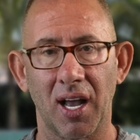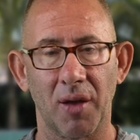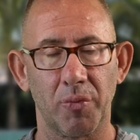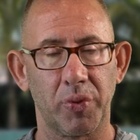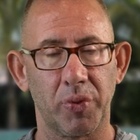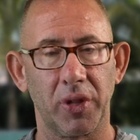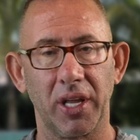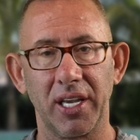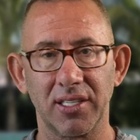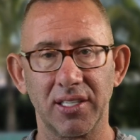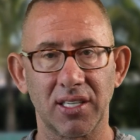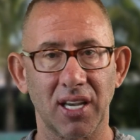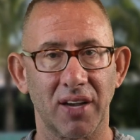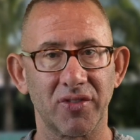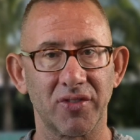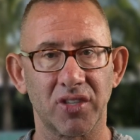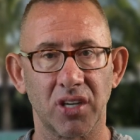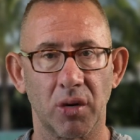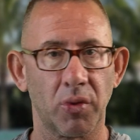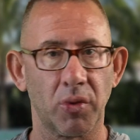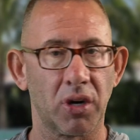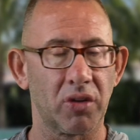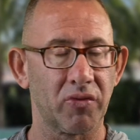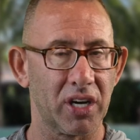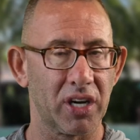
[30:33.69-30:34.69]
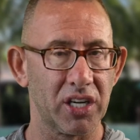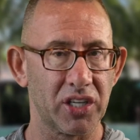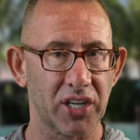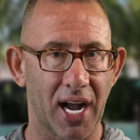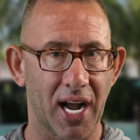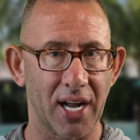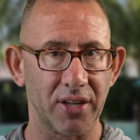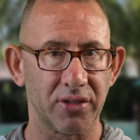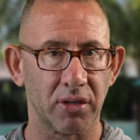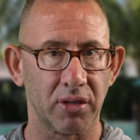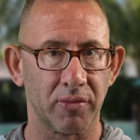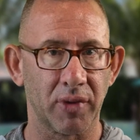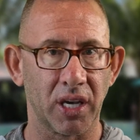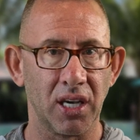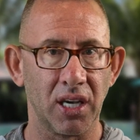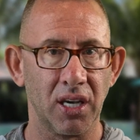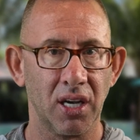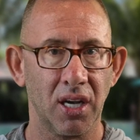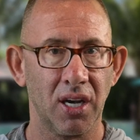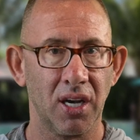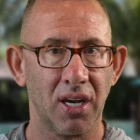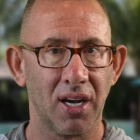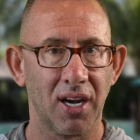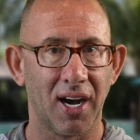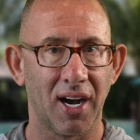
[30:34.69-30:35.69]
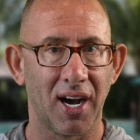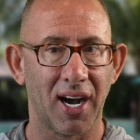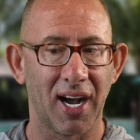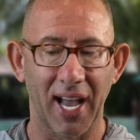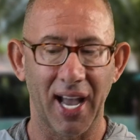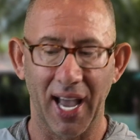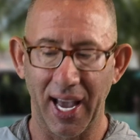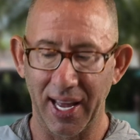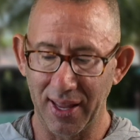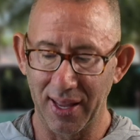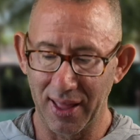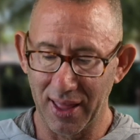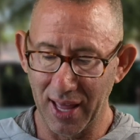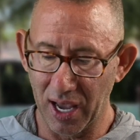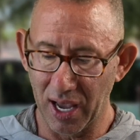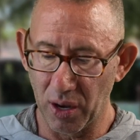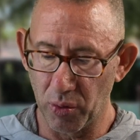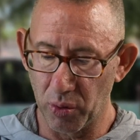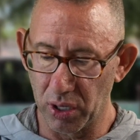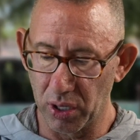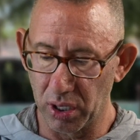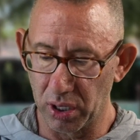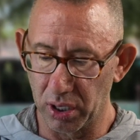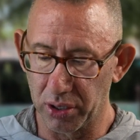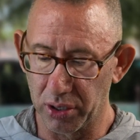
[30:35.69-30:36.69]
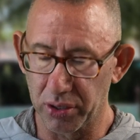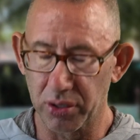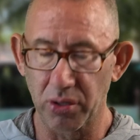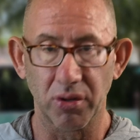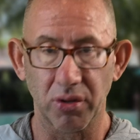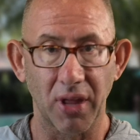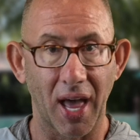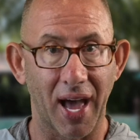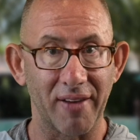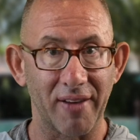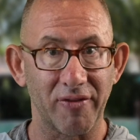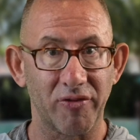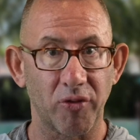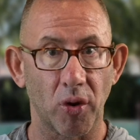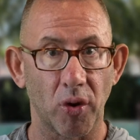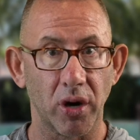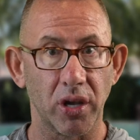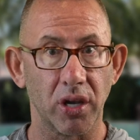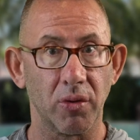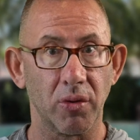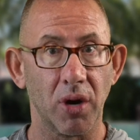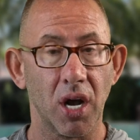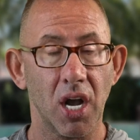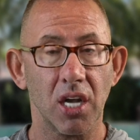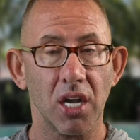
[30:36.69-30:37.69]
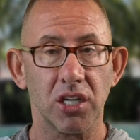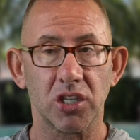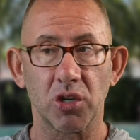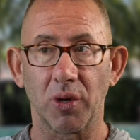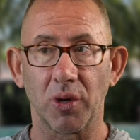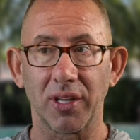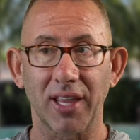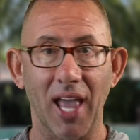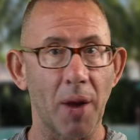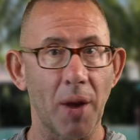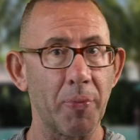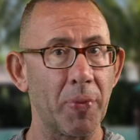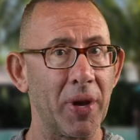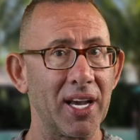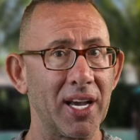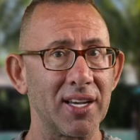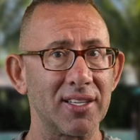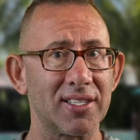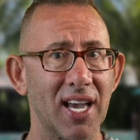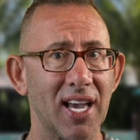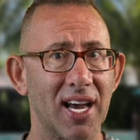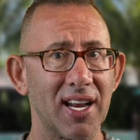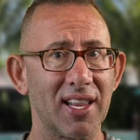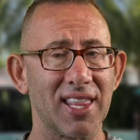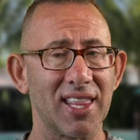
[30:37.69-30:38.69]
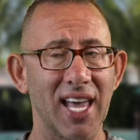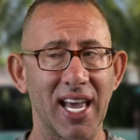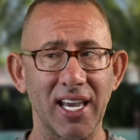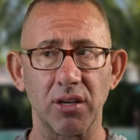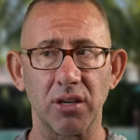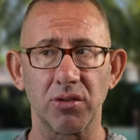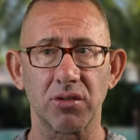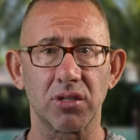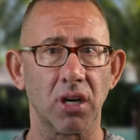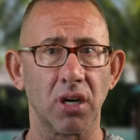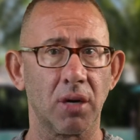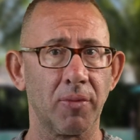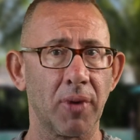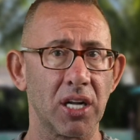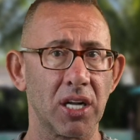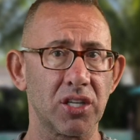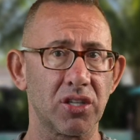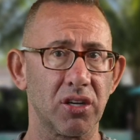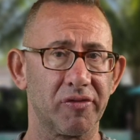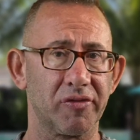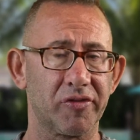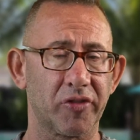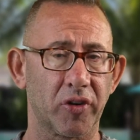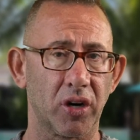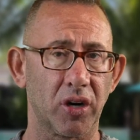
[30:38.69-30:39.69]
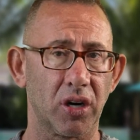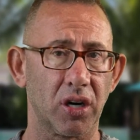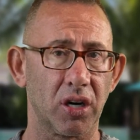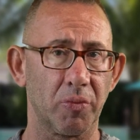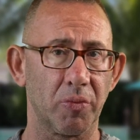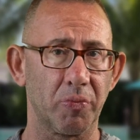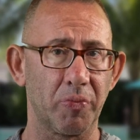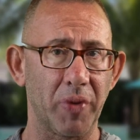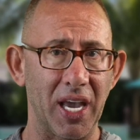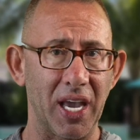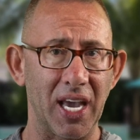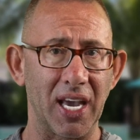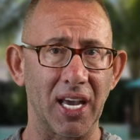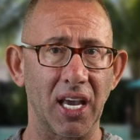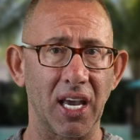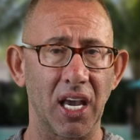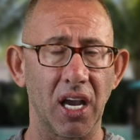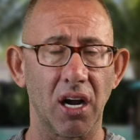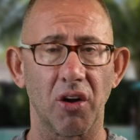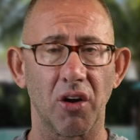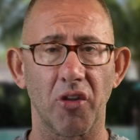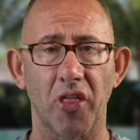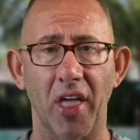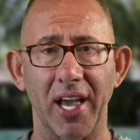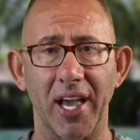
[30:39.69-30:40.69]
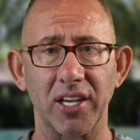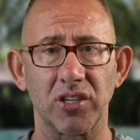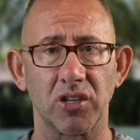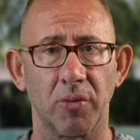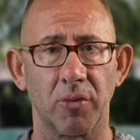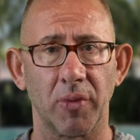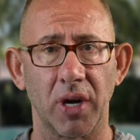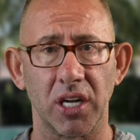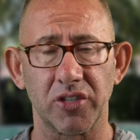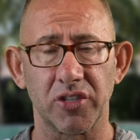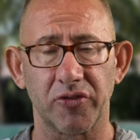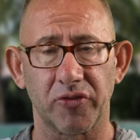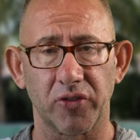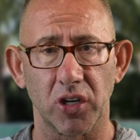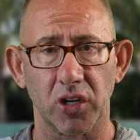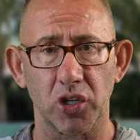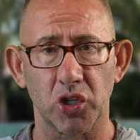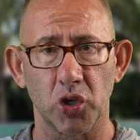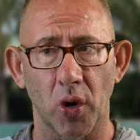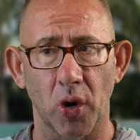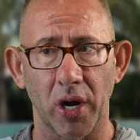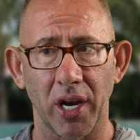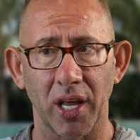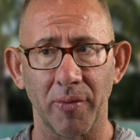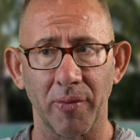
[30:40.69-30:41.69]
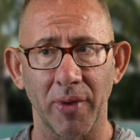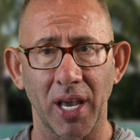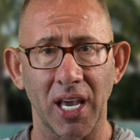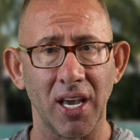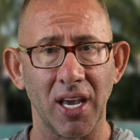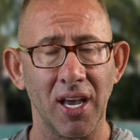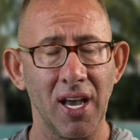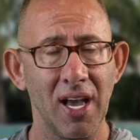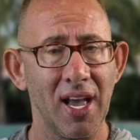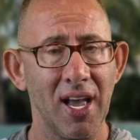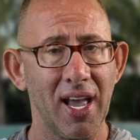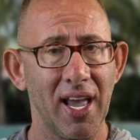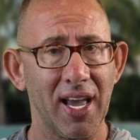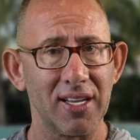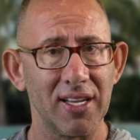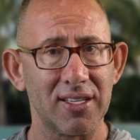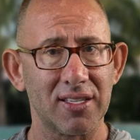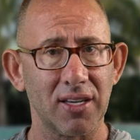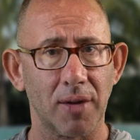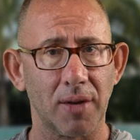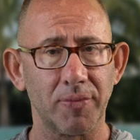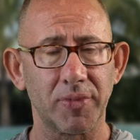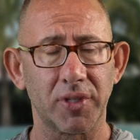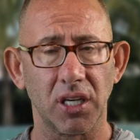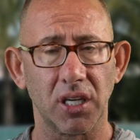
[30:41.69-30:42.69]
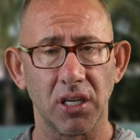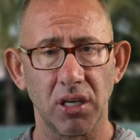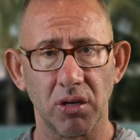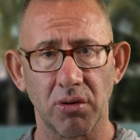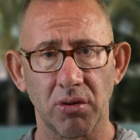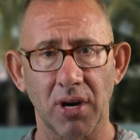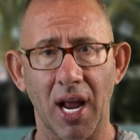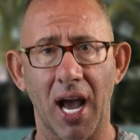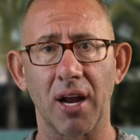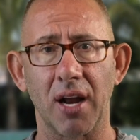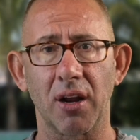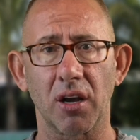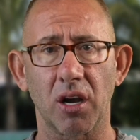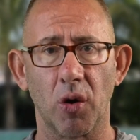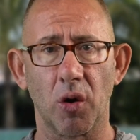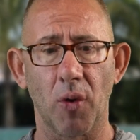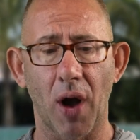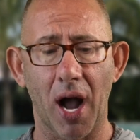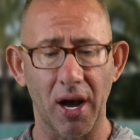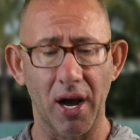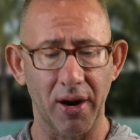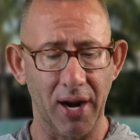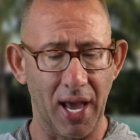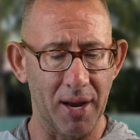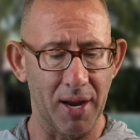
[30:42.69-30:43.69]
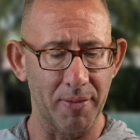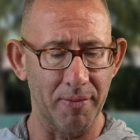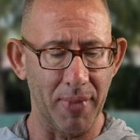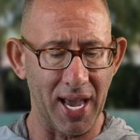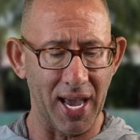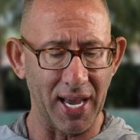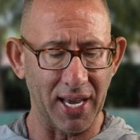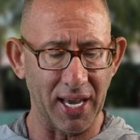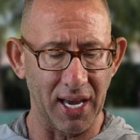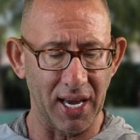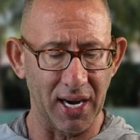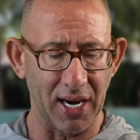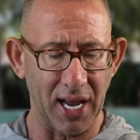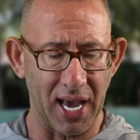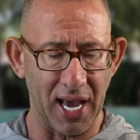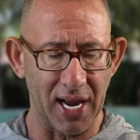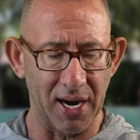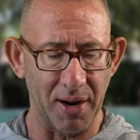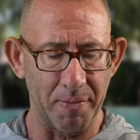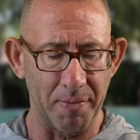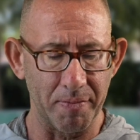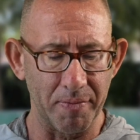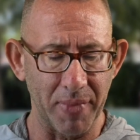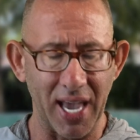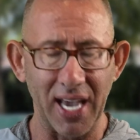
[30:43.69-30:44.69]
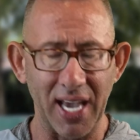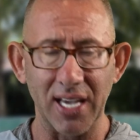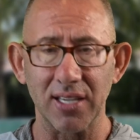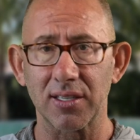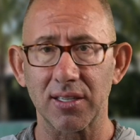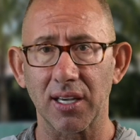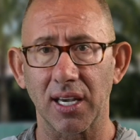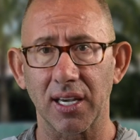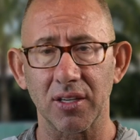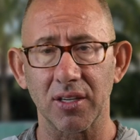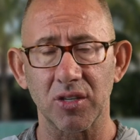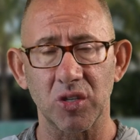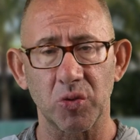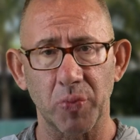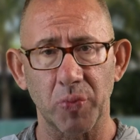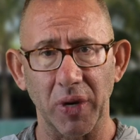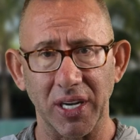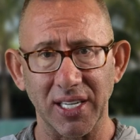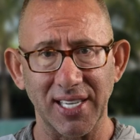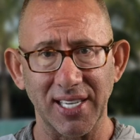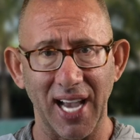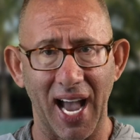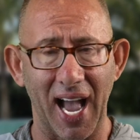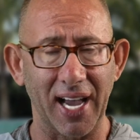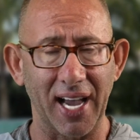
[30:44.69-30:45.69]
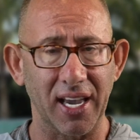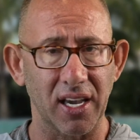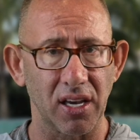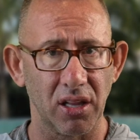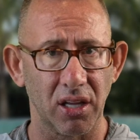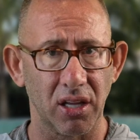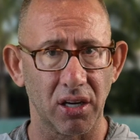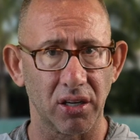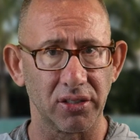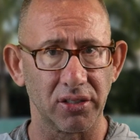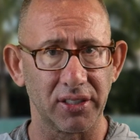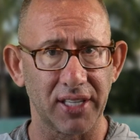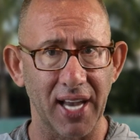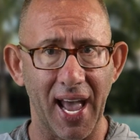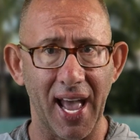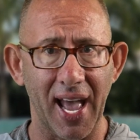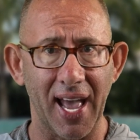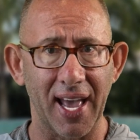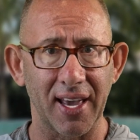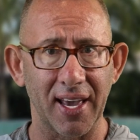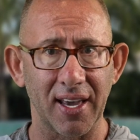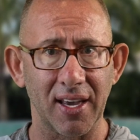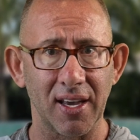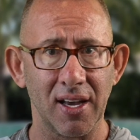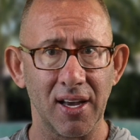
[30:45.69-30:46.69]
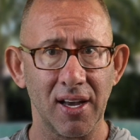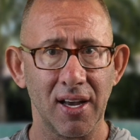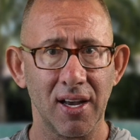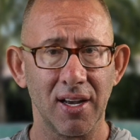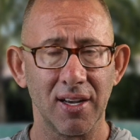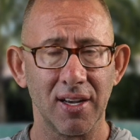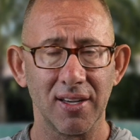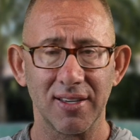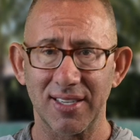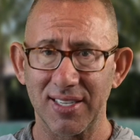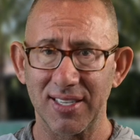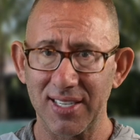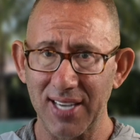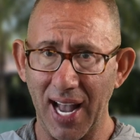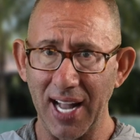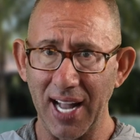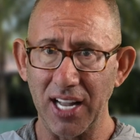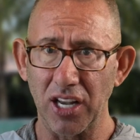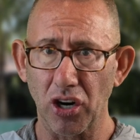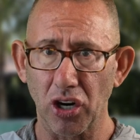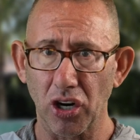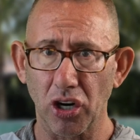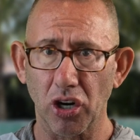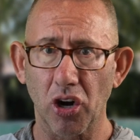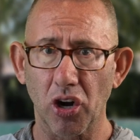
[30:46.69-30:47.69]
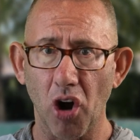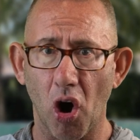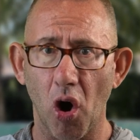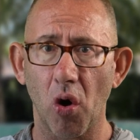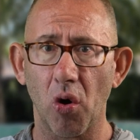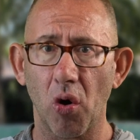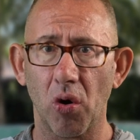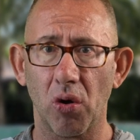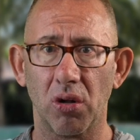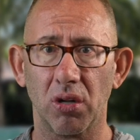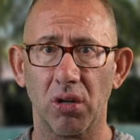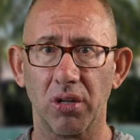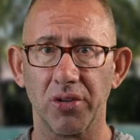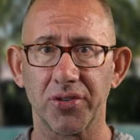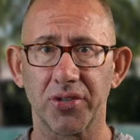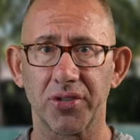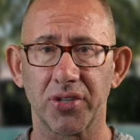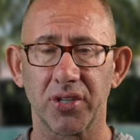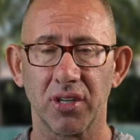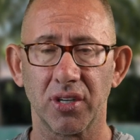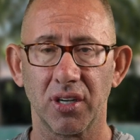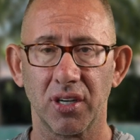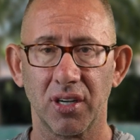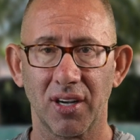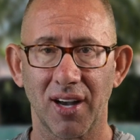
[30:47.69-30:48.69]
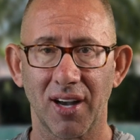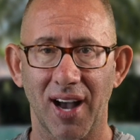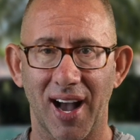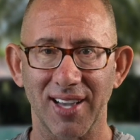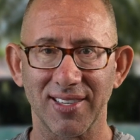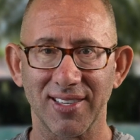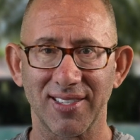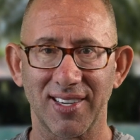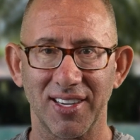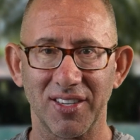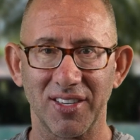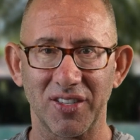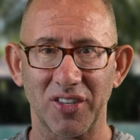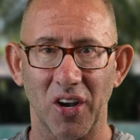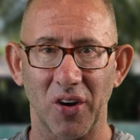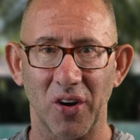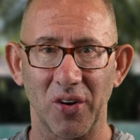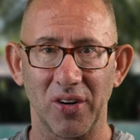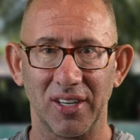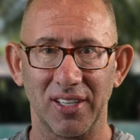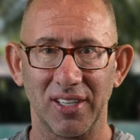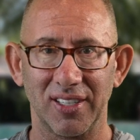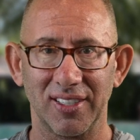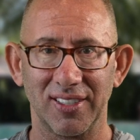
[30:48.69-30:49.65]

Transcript: Please have someone reach out to me, and they will do that for you. So with that being said, thank you so much for being here. Thanks so much for joining me. It's up to you now to go out and make it an amazing, spectacular day. Set your goals. I'll see you soon.